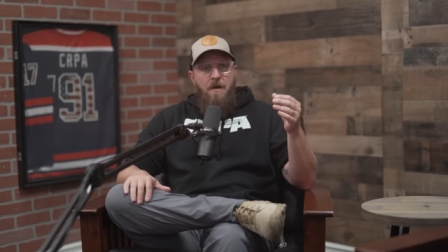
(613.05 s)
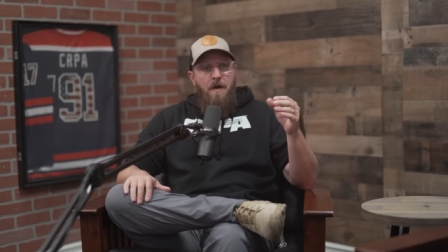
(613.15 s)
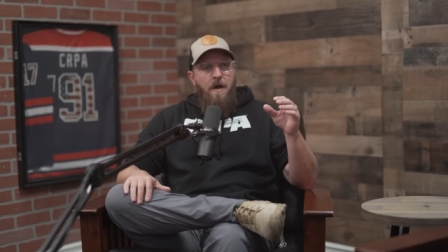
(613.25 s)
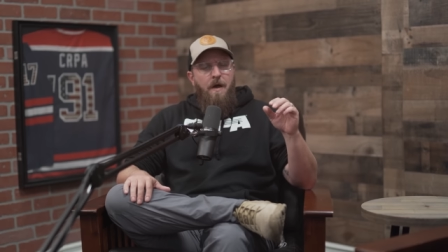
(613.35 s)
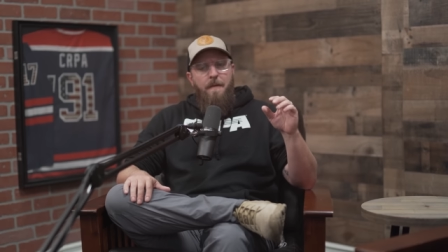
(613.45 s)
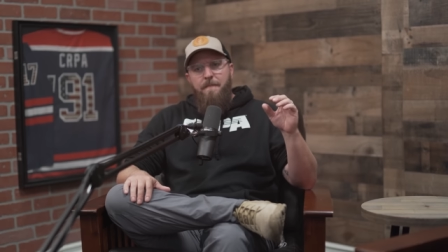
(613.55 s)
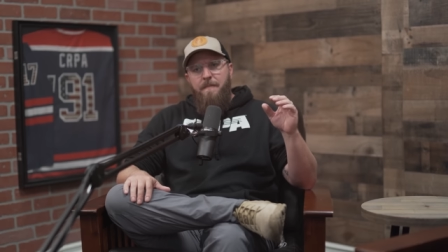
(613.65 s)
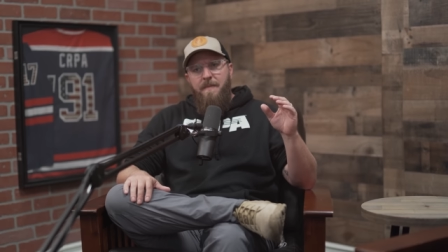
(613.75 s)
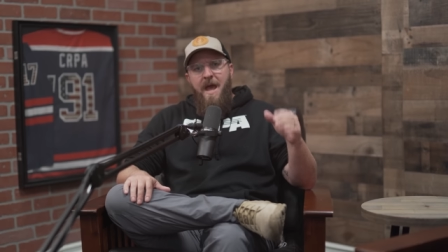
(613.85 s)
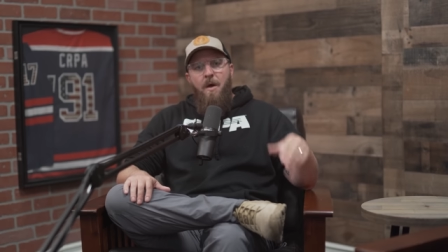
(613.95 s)
Um,
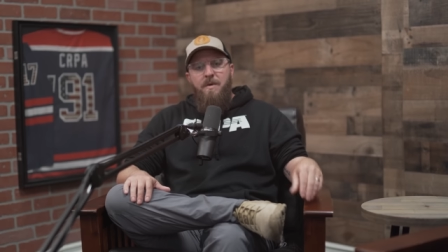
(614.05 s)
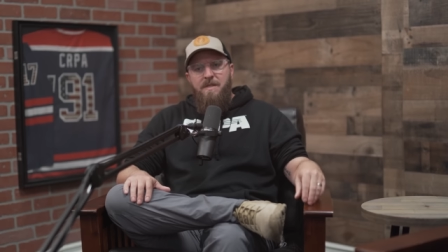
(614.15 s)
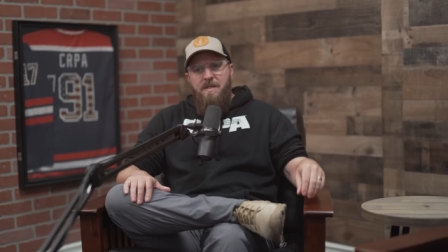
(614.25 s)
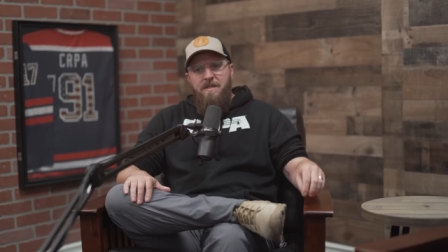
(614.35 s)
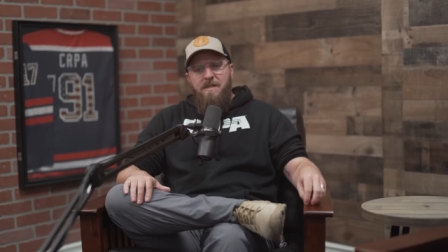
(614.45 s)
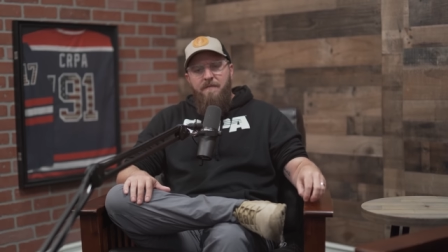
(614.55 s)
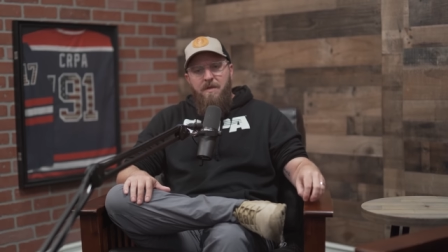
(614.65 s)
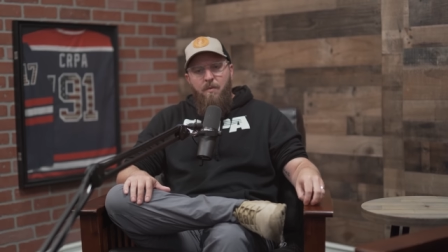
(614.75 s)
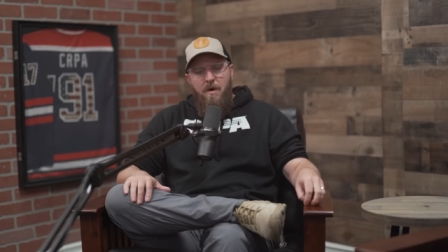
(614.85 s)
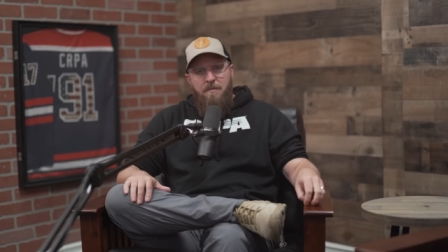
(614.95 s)
now we see a
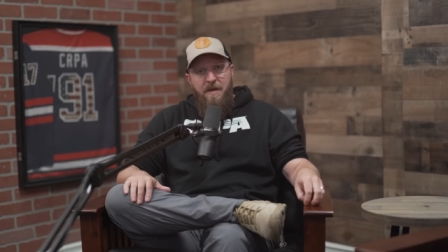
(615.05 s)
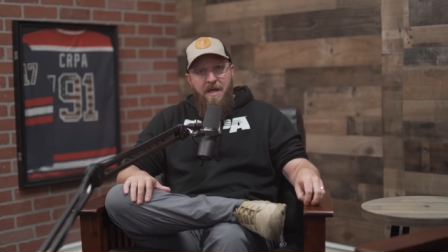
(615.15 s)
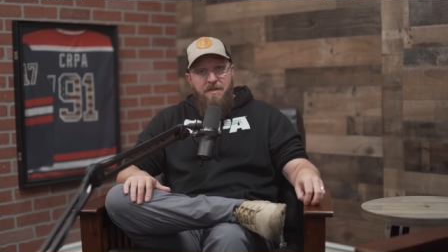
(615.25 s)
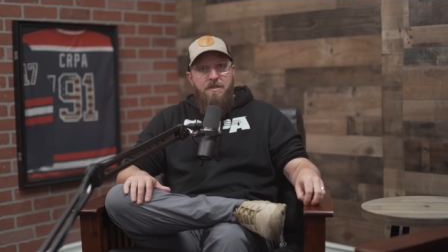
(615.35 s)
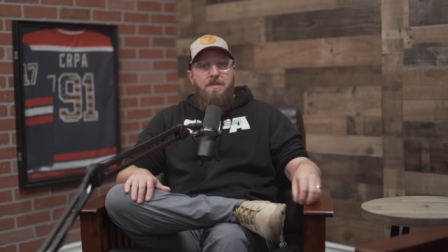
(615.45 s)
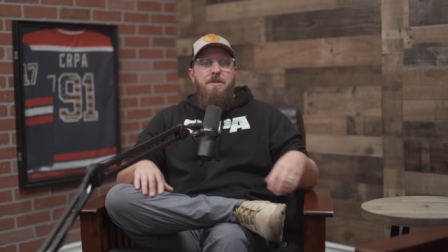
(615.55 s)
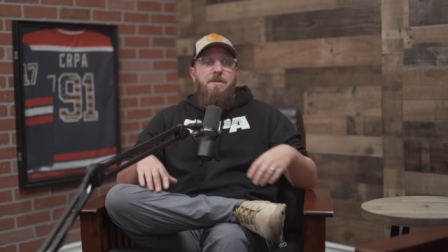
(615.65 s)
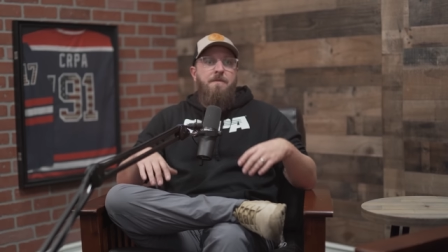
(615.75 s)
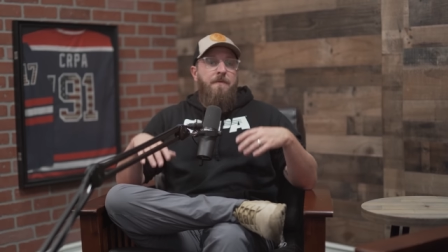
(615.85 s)
71 page decision.